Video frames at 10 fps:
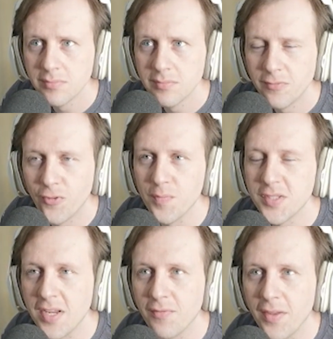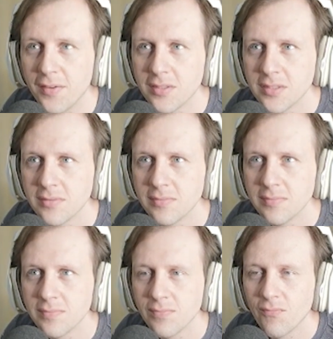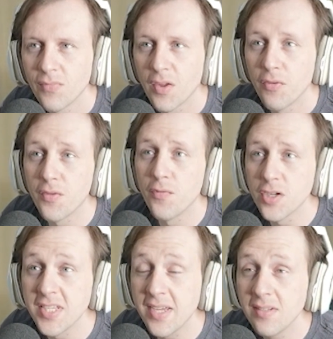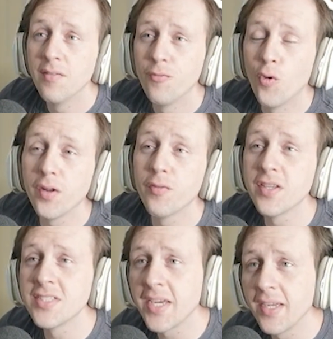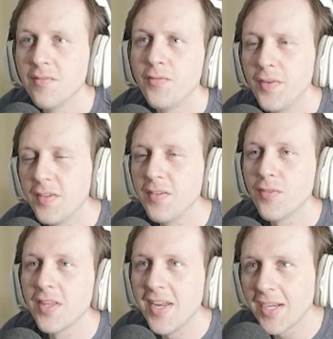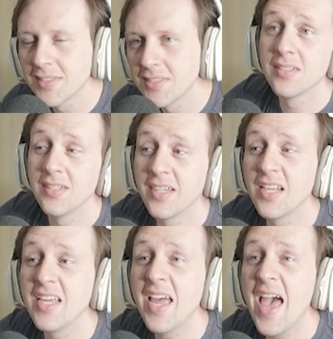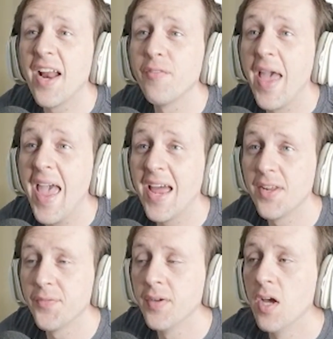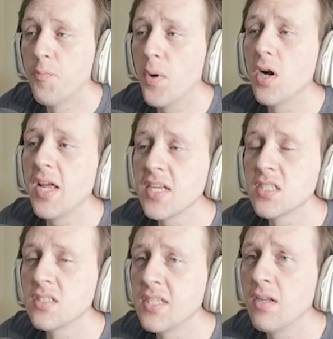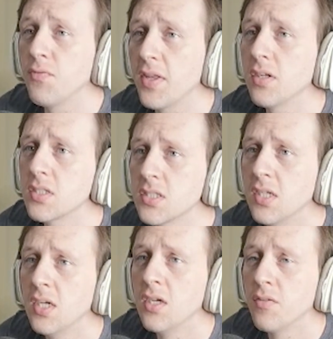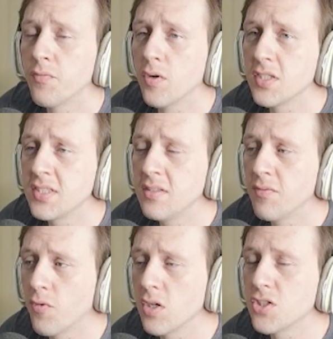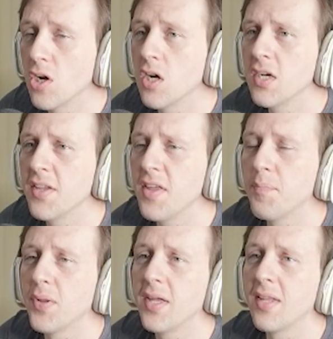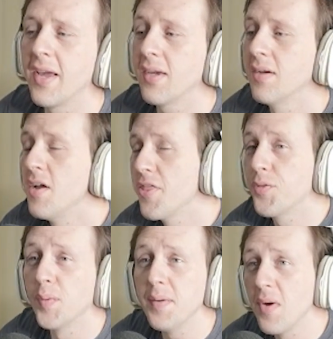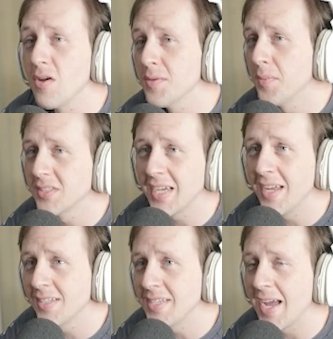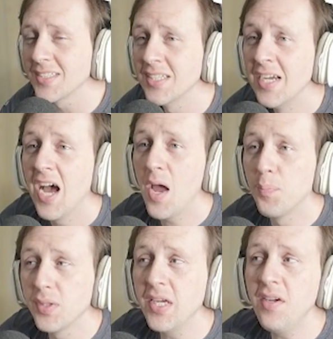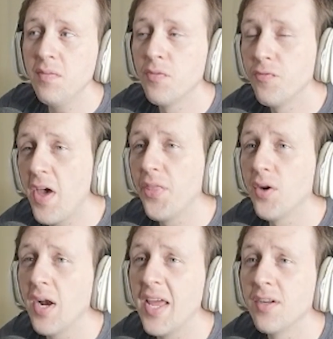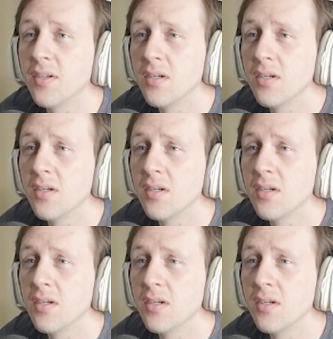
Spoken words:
from 10 feathers for the first hit, 40 for the second, 50 for the next. It could get out of hand. If a bird has 10 feathers for a turn and they play like 3 multi-hit attacks, I believe Feather and